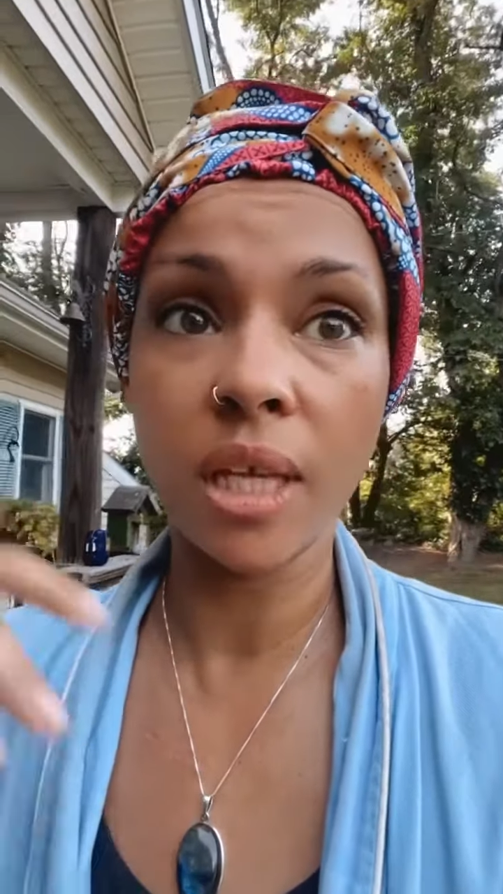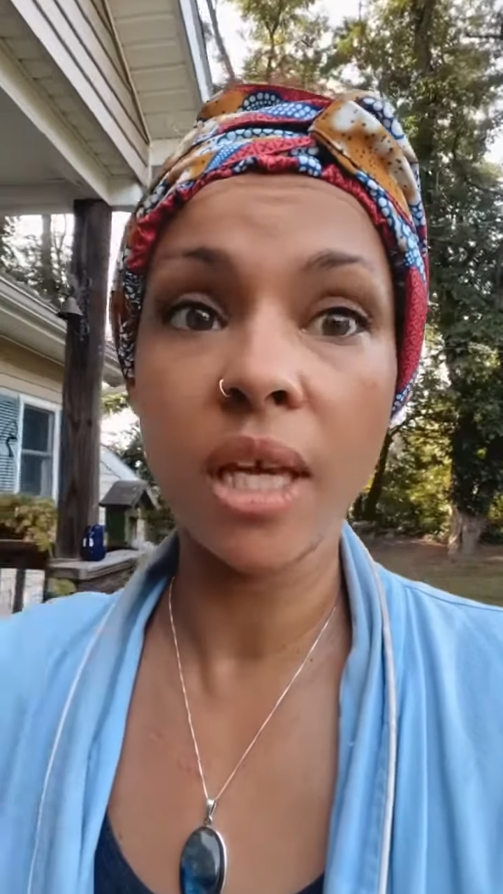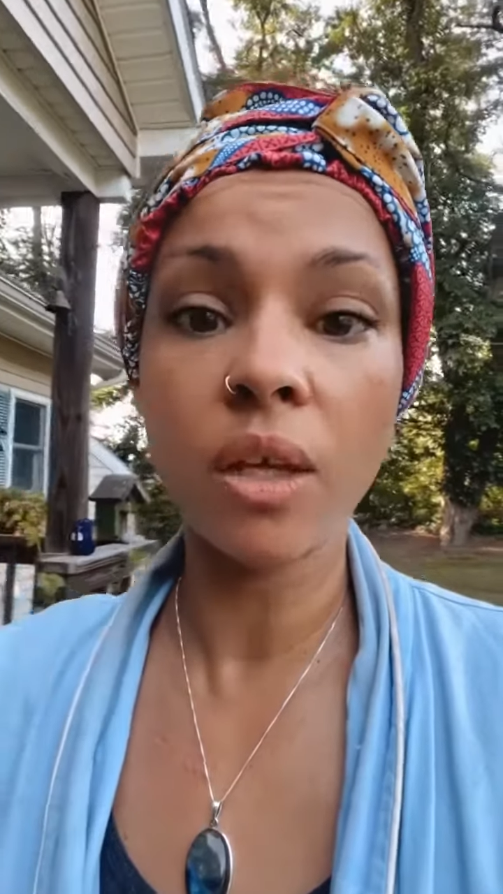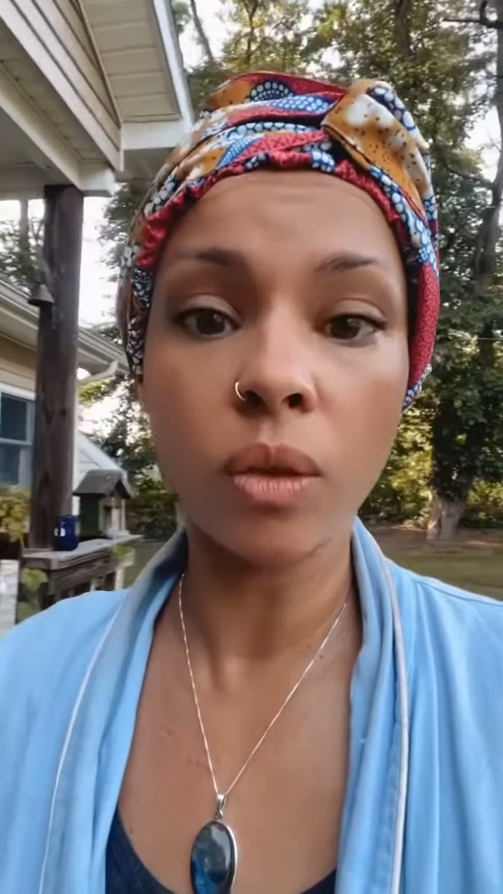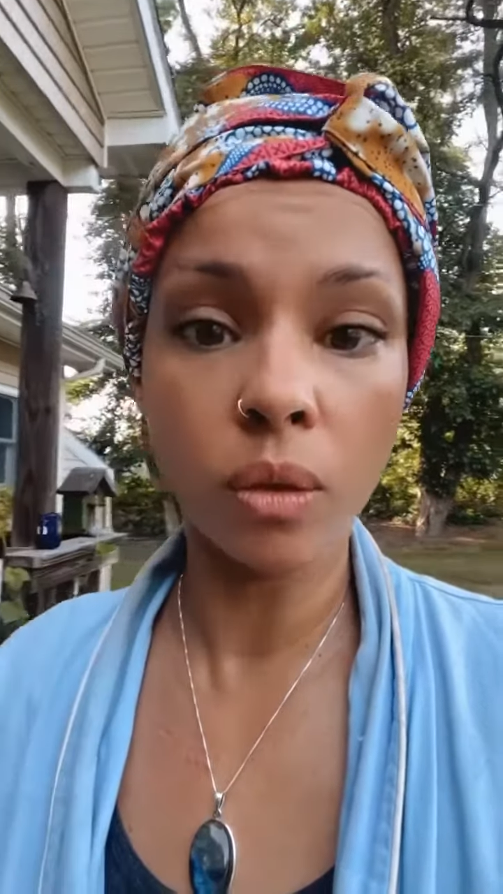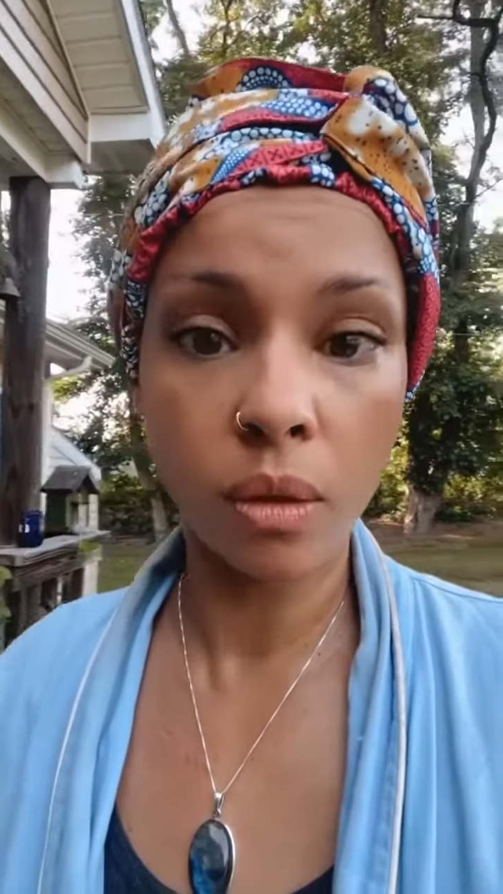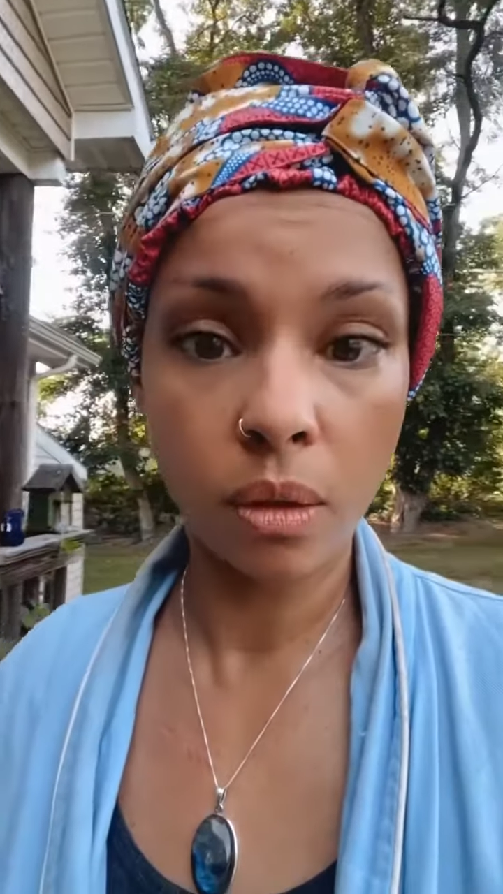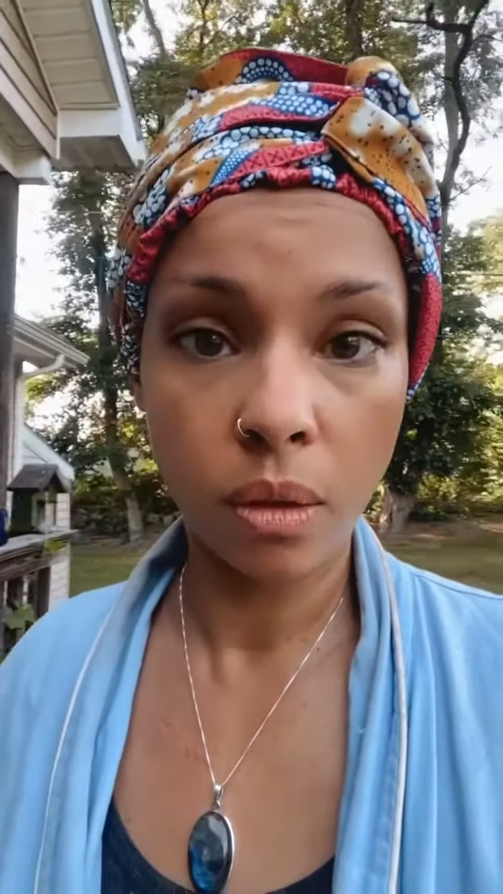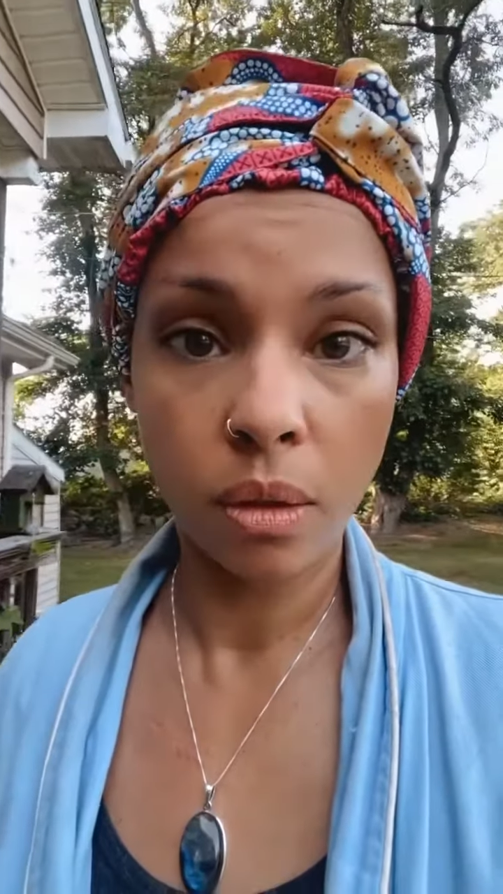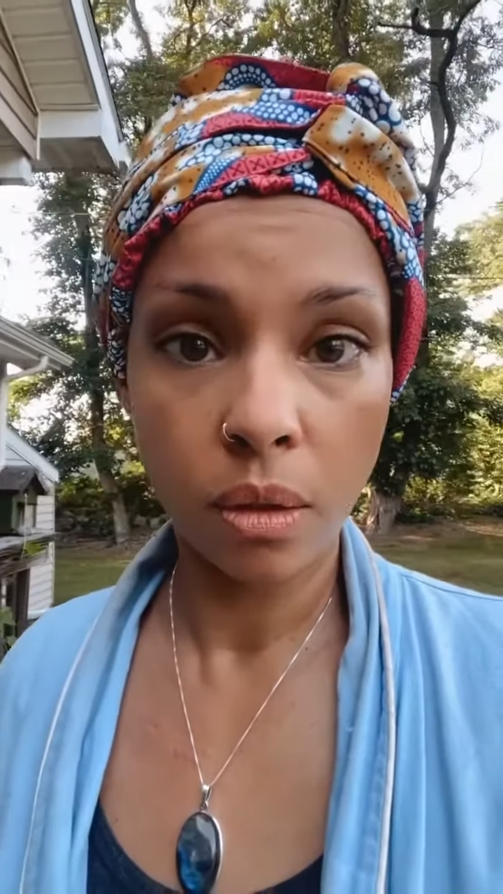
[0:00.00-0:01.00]
kill
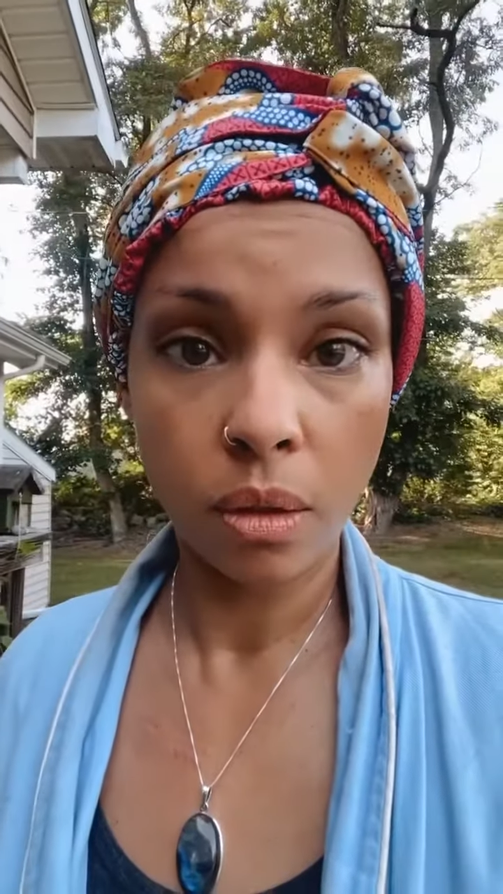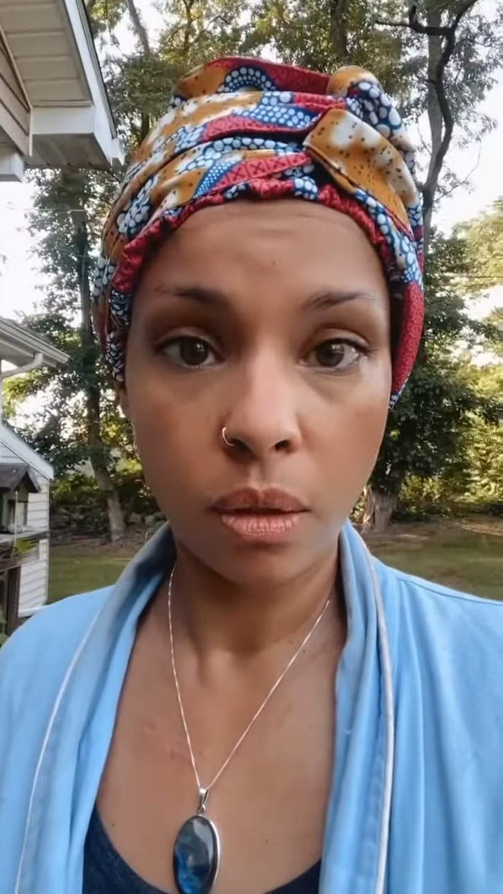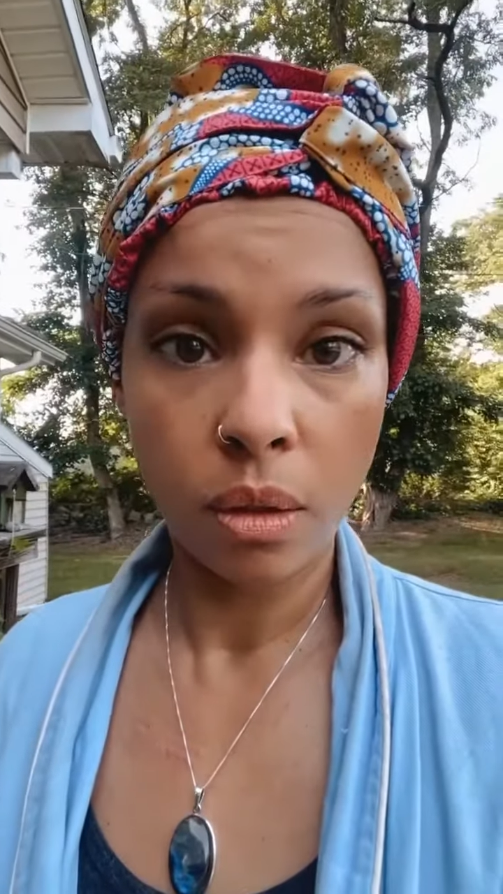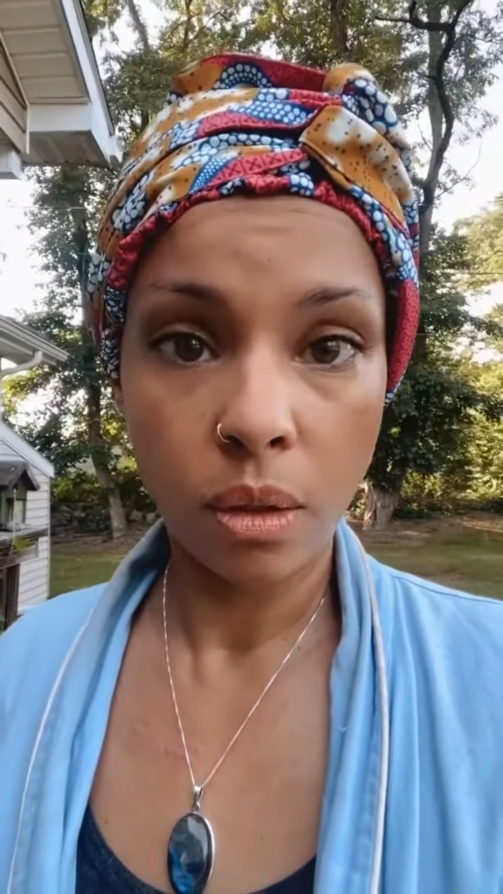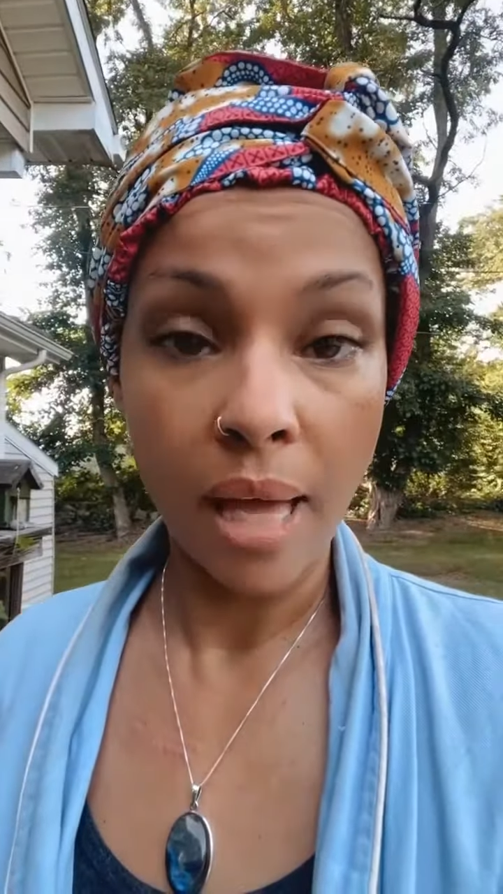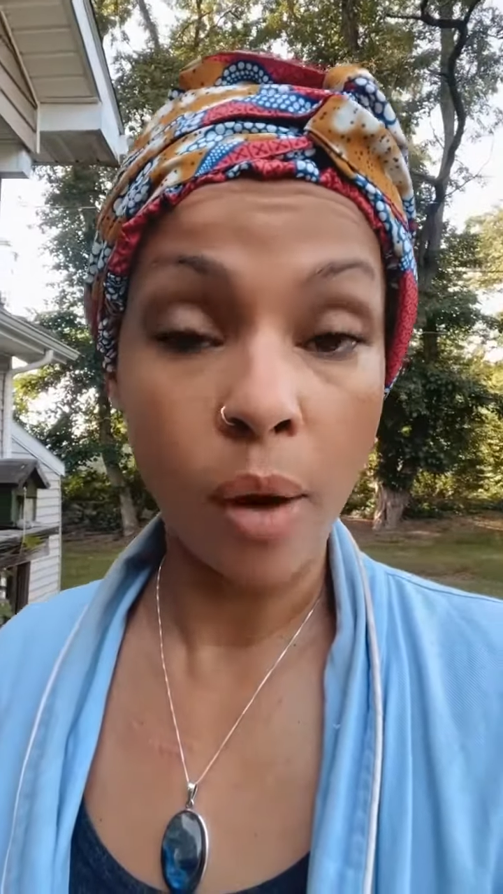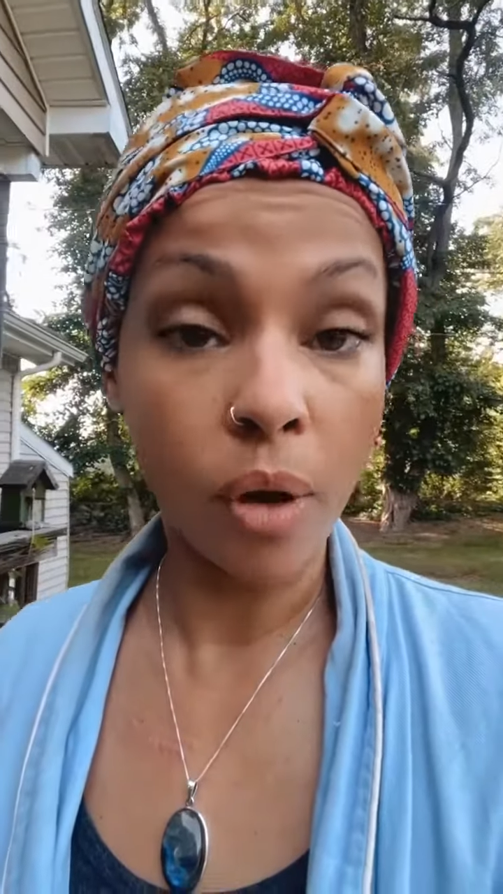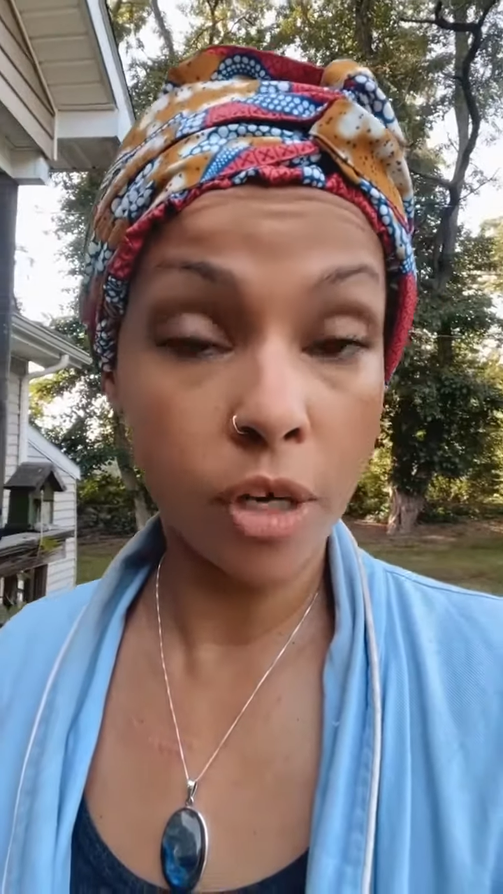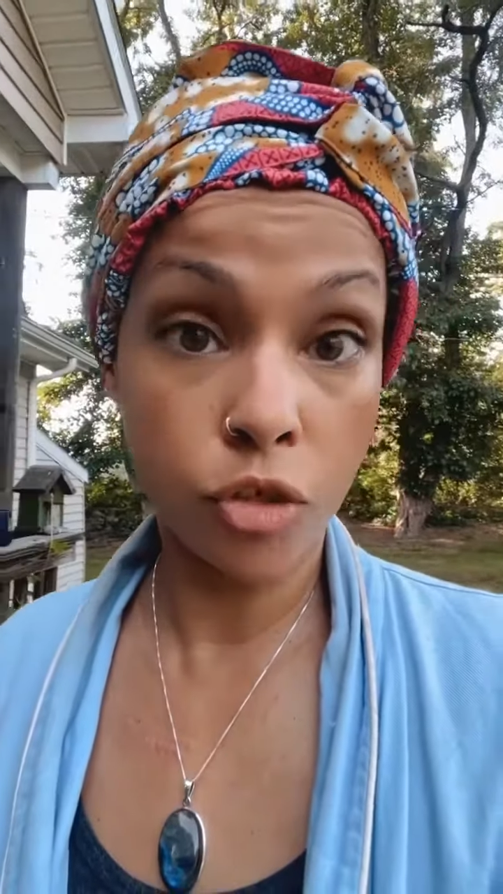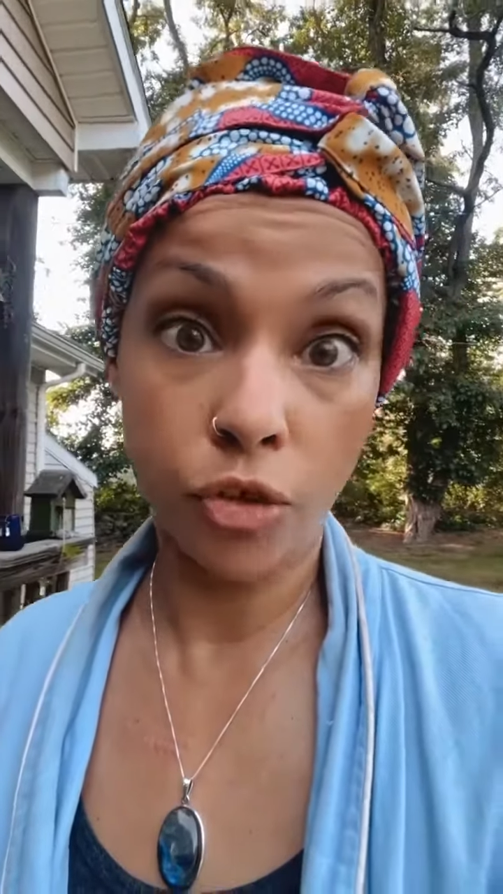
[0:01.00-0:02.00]

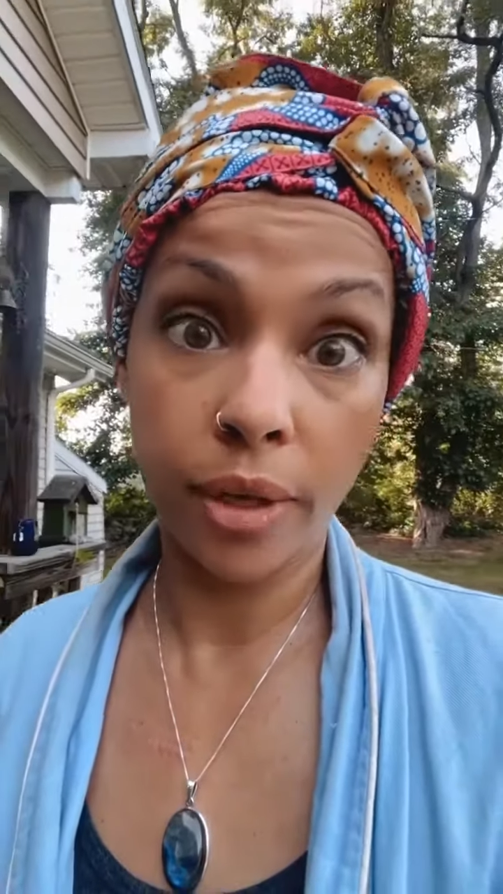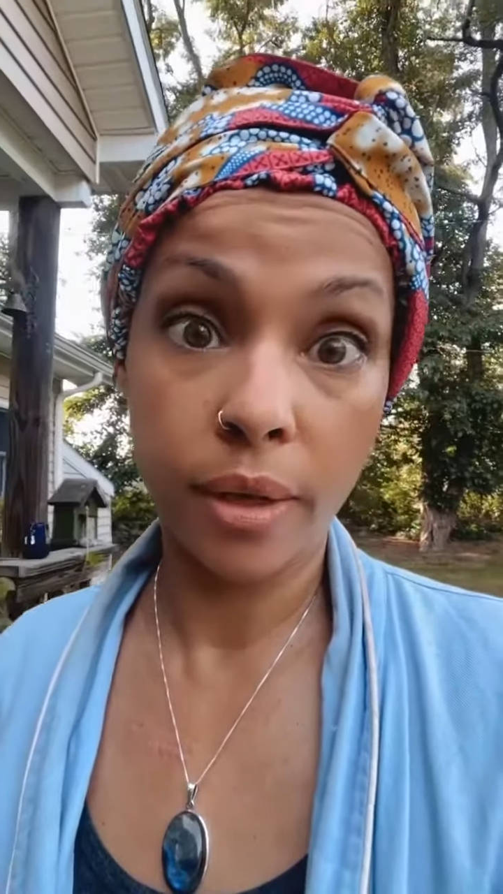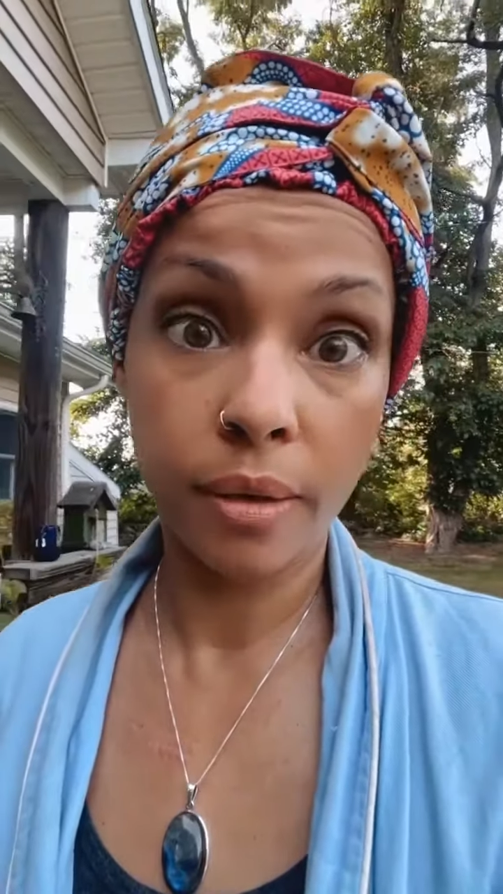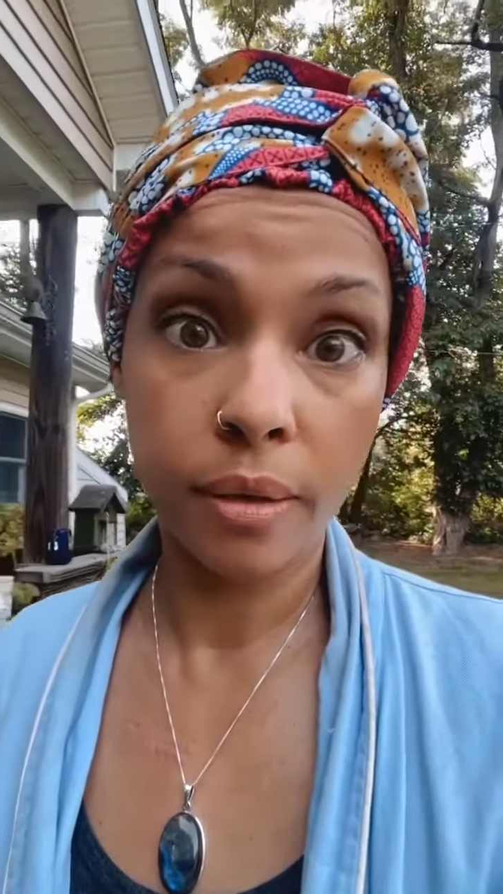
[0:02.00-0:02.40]
our country.